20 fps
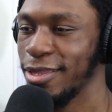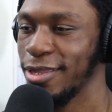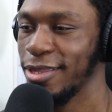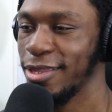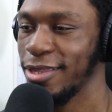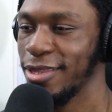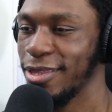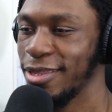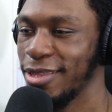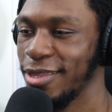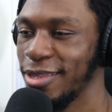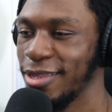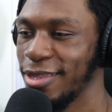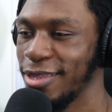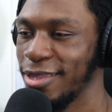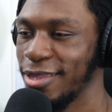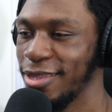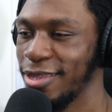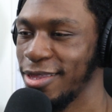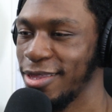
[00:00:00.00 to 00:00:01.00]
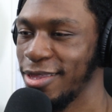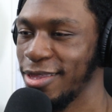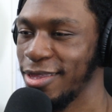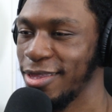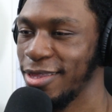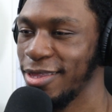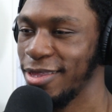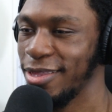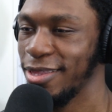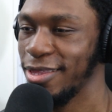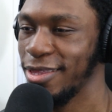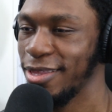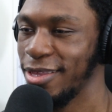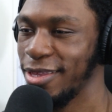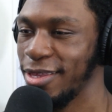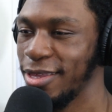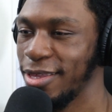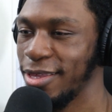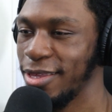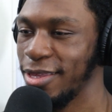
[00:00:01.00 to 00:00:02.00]

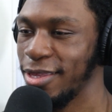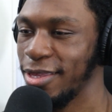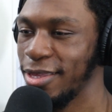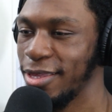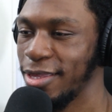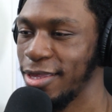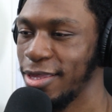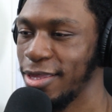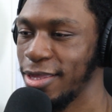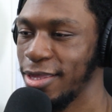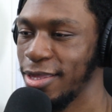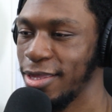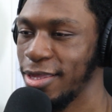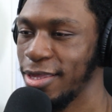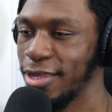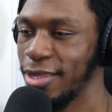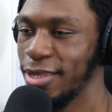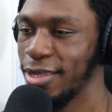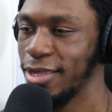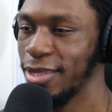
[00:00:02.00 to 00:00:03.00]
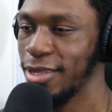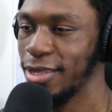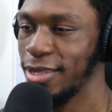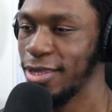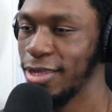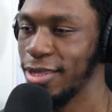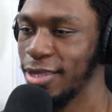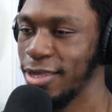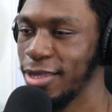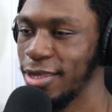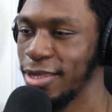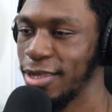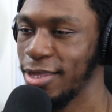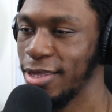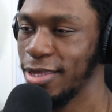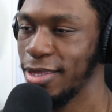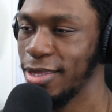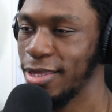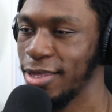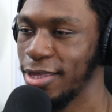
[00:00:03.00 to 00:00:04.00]

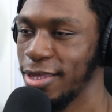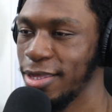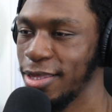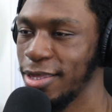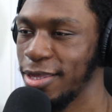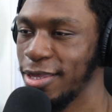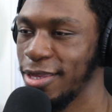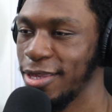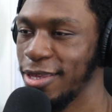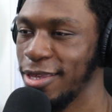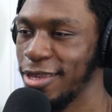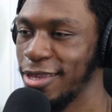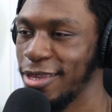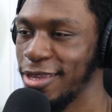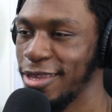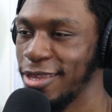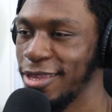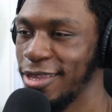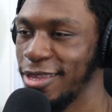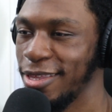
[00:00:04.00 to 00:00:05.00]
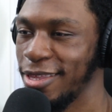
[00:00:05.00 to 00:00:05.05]
[no speech]